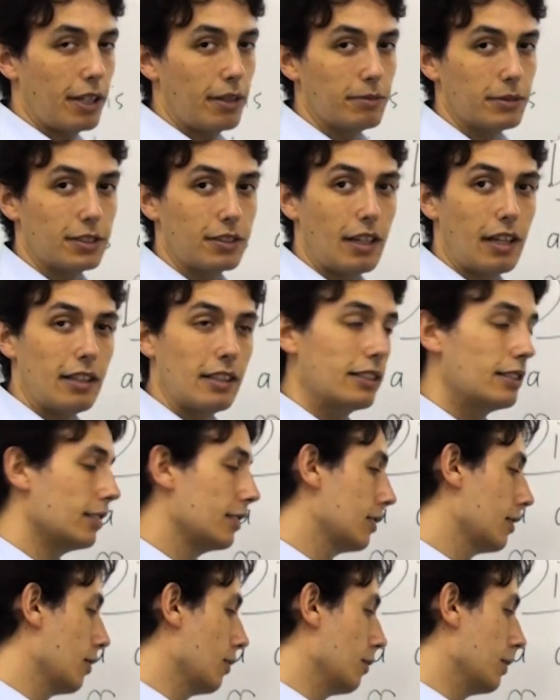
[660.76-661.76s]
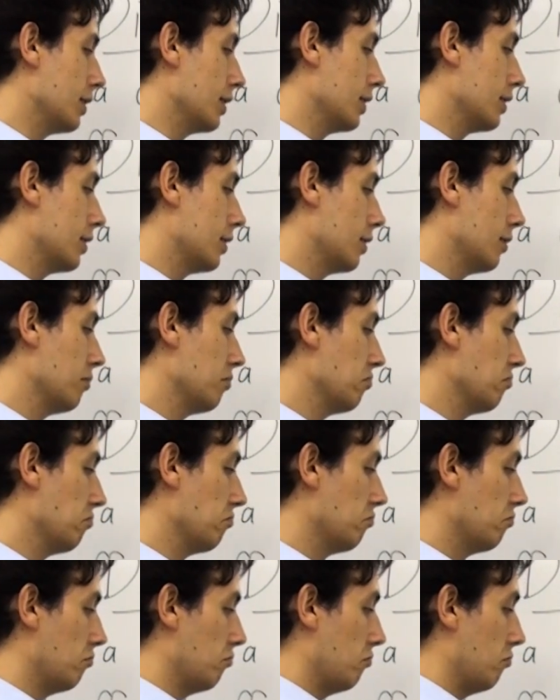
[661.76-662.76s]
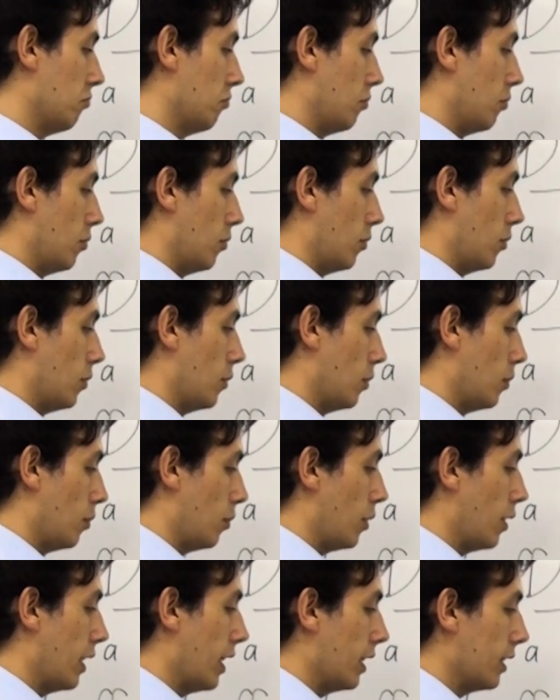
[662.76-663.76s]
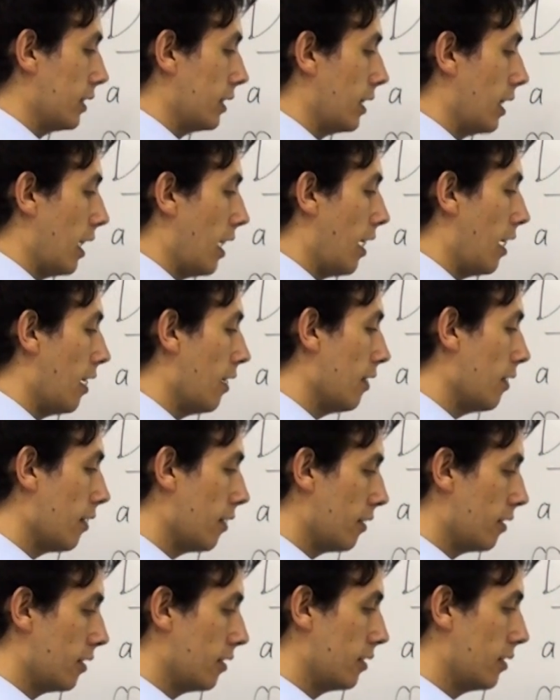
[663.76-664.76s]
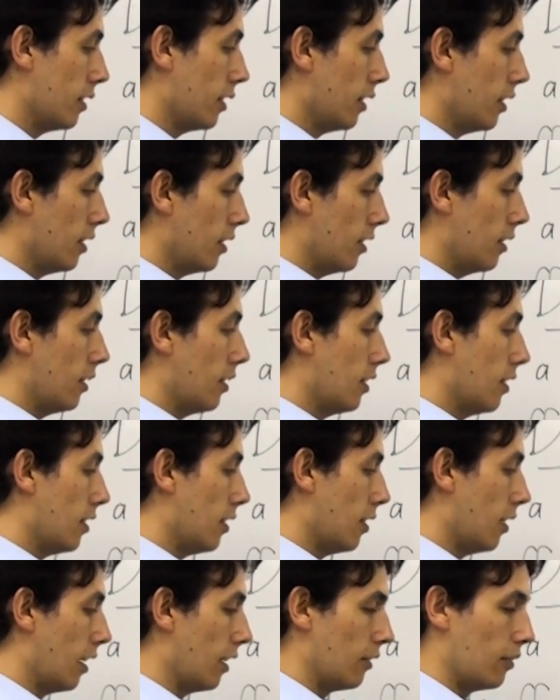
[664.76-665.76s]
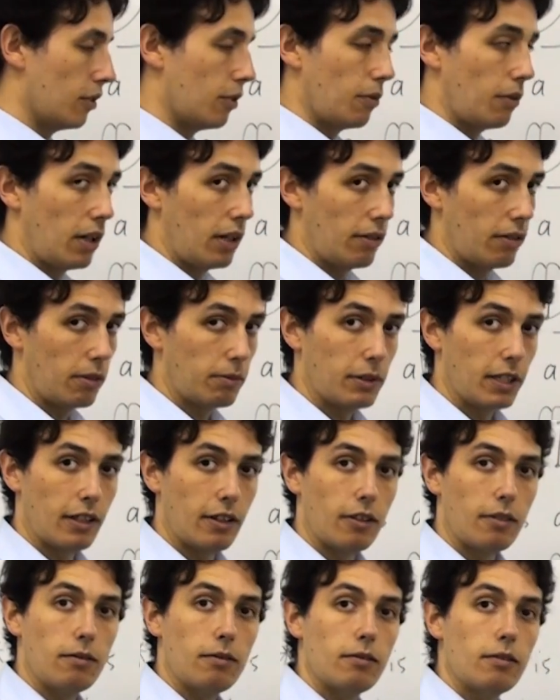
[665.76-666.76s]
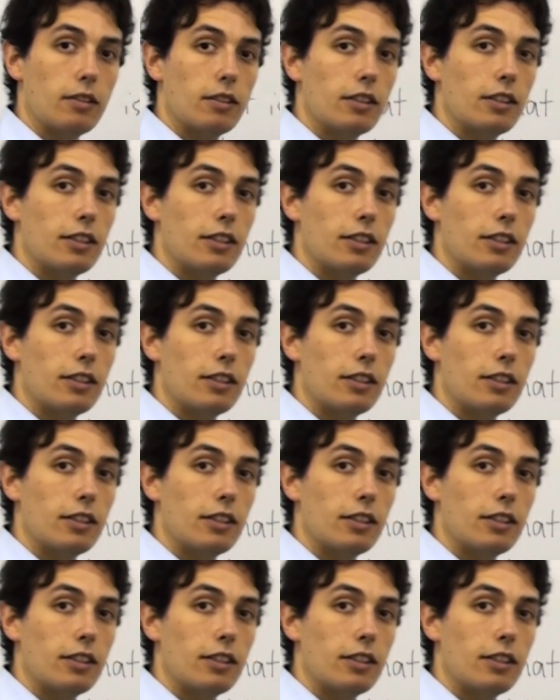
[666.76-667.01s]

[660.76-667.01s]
becomes silent, so we just pronounce the R. I don't know why I rubbed that off.